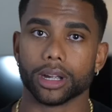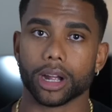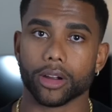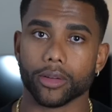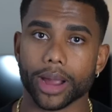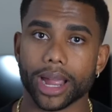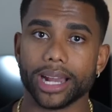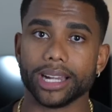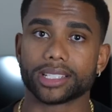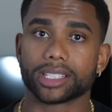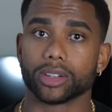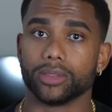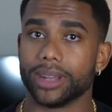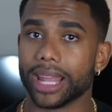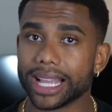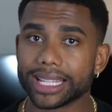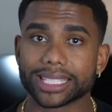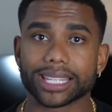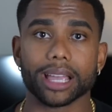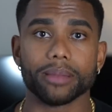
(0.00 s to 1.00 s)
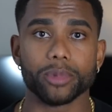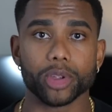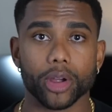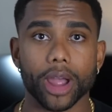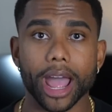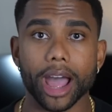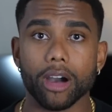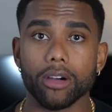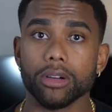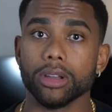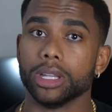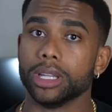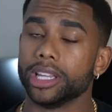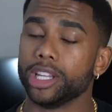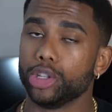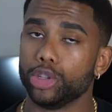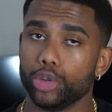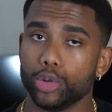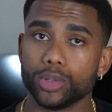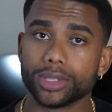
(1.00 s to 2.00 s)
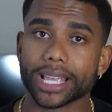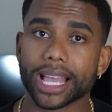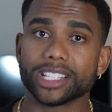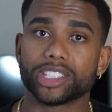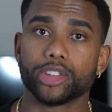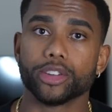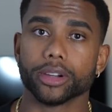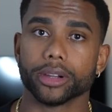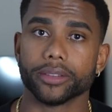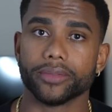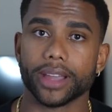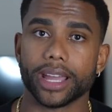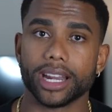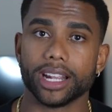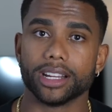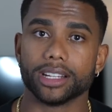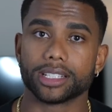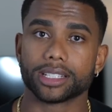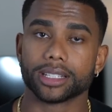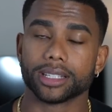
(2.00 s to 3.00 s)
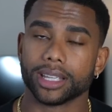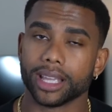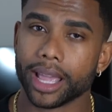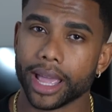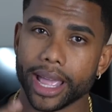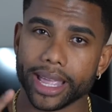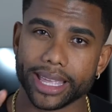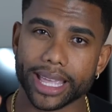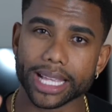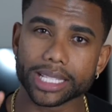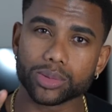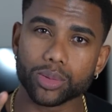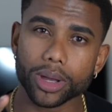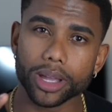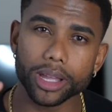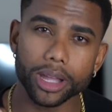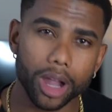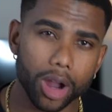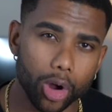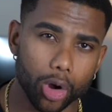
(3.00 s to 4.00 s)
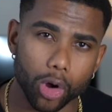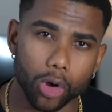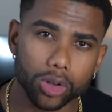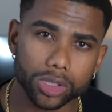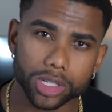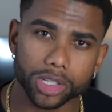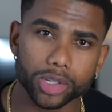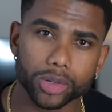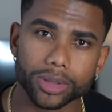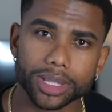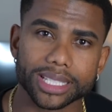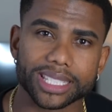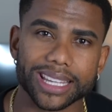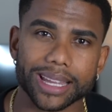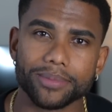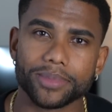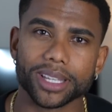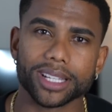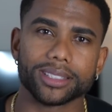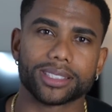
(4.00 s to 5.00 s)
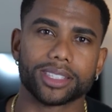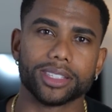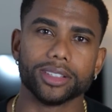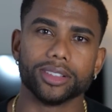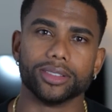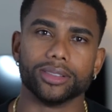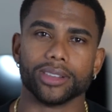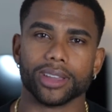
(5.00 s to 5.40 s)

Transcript: All right. So next time you're out, use that to your advantage. And guess what? Girls are doing the same thing too.